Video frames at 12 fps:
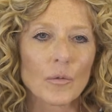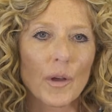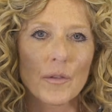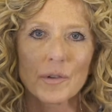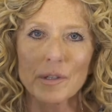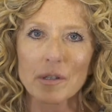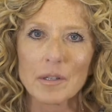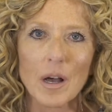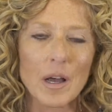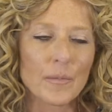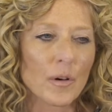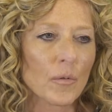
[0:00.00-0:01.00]
whether it's
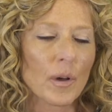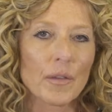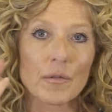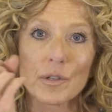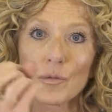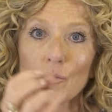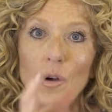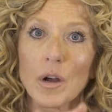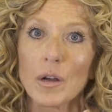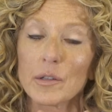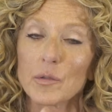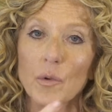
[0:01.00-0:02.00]
cyber, whether it's
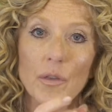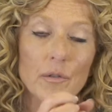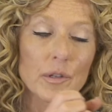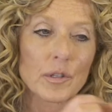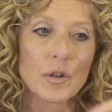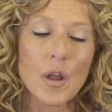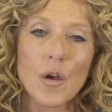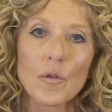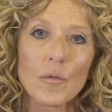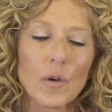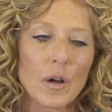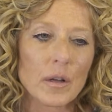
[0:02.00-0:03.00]
words, whether it's no
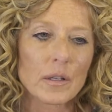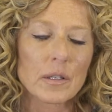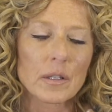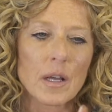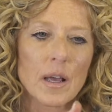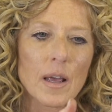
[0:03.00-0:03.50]
words.